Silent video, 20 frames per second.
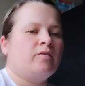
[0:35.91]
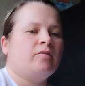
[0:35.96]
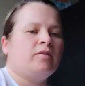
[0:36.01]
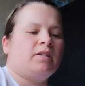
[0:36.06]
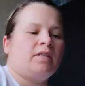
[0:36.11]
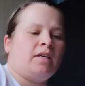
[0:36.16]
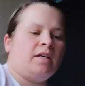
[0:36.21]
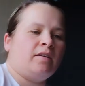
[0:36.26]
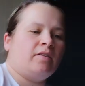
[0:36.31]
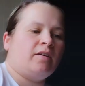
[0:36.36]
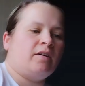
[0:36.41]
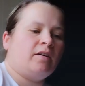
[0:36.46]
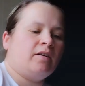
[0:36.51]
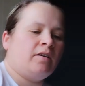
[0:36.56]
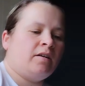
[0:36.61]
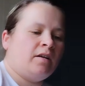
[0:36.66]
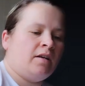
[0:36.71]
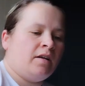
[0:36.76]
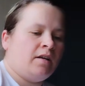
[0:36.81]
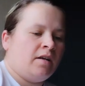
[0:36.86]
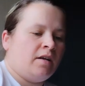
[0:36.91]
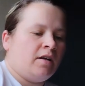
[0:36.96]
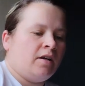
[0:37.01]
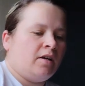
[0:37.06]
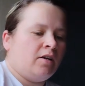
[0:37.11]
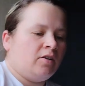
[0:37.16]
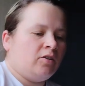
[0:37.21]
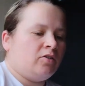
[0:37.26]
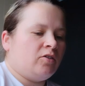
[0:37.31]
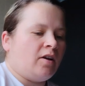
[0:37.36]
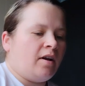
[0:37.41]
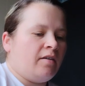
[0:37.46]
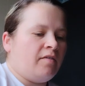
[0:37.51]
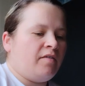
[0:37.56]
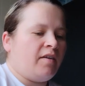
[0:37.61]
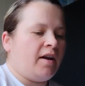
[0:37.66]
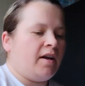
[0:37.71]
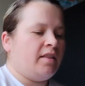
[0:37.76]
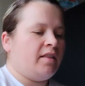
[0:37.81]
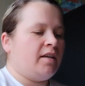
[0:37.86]
either. So I
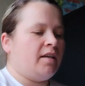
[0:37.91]
found